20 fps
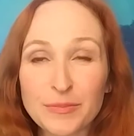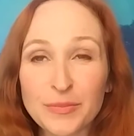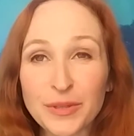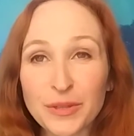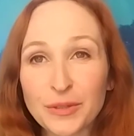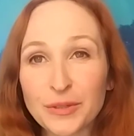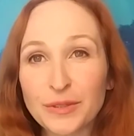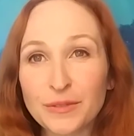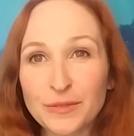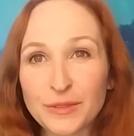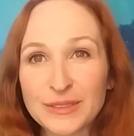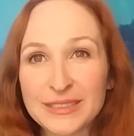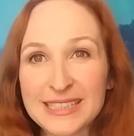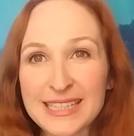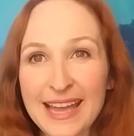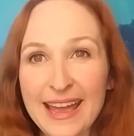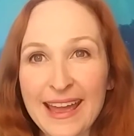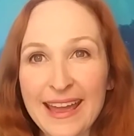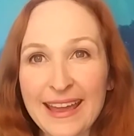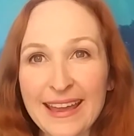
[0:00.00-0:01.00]
a beautiful
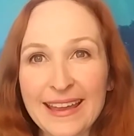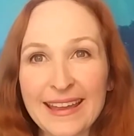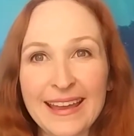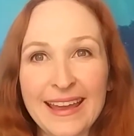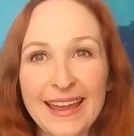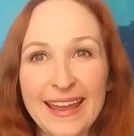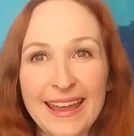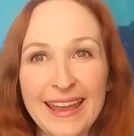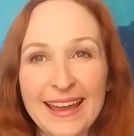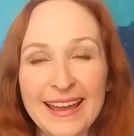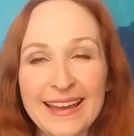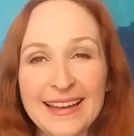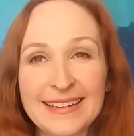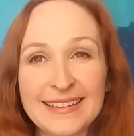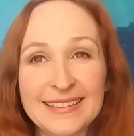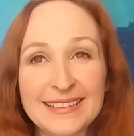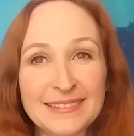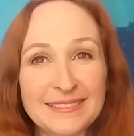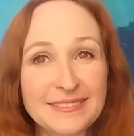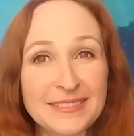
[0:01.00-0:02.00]
day
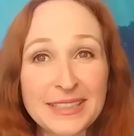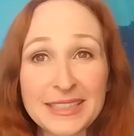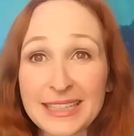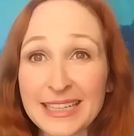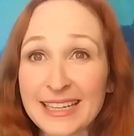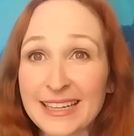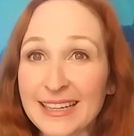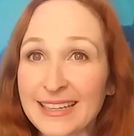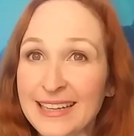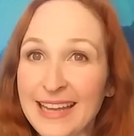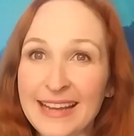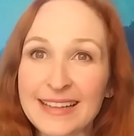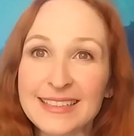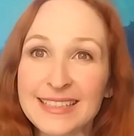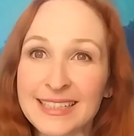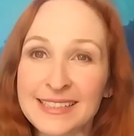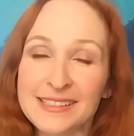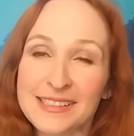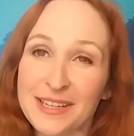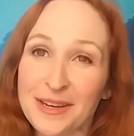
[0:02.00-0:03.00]
and really connect
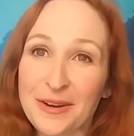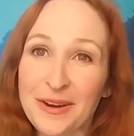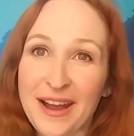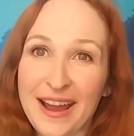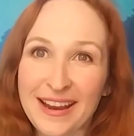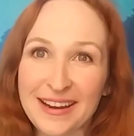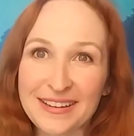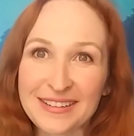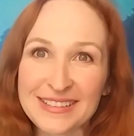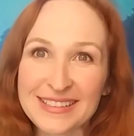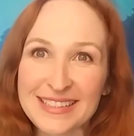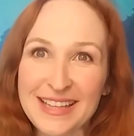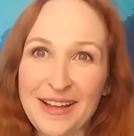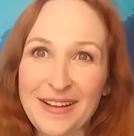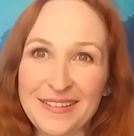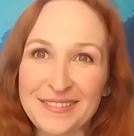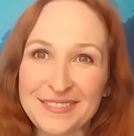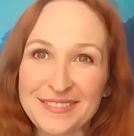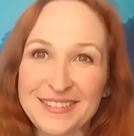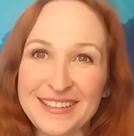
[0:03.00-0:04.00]
into your higher
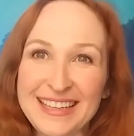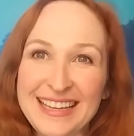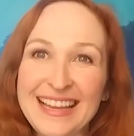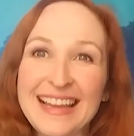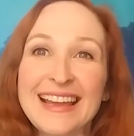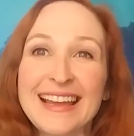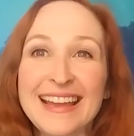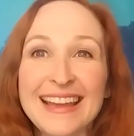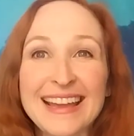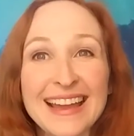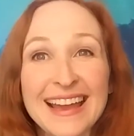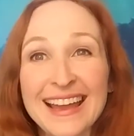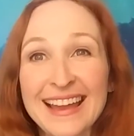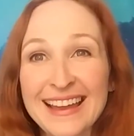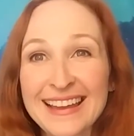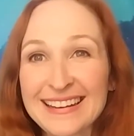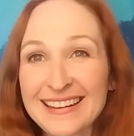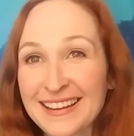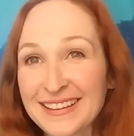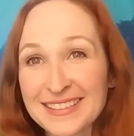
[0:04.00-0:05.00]
self.
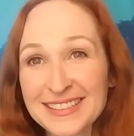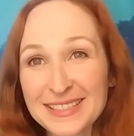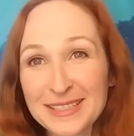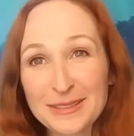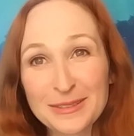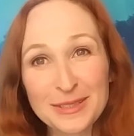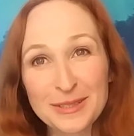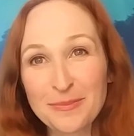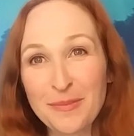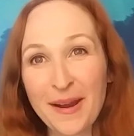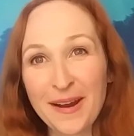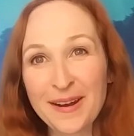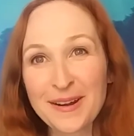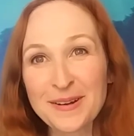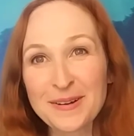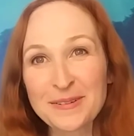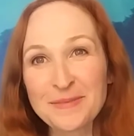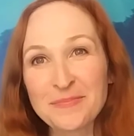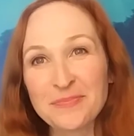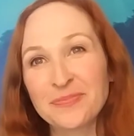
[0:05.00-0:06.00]
And I'll see you
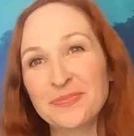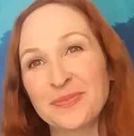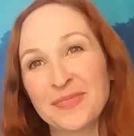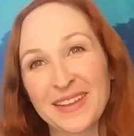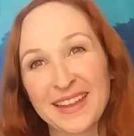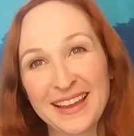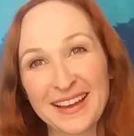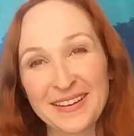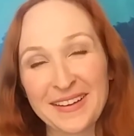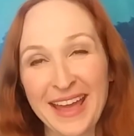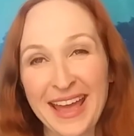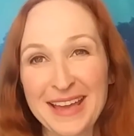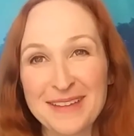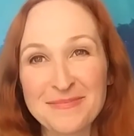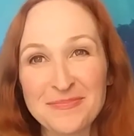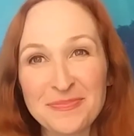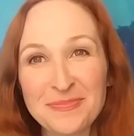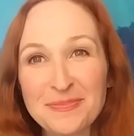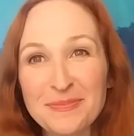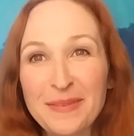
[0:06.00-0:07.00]
tomorrow. Okay,
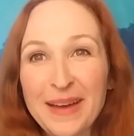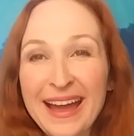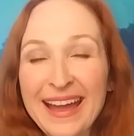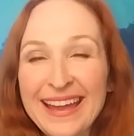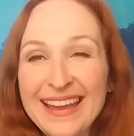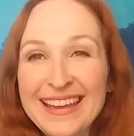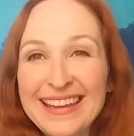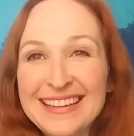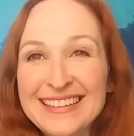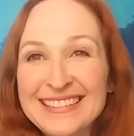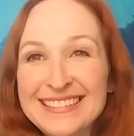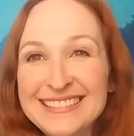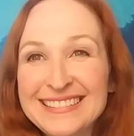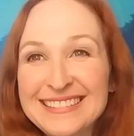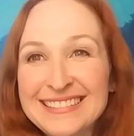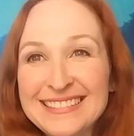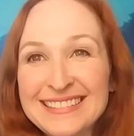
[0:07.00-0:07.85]
bye.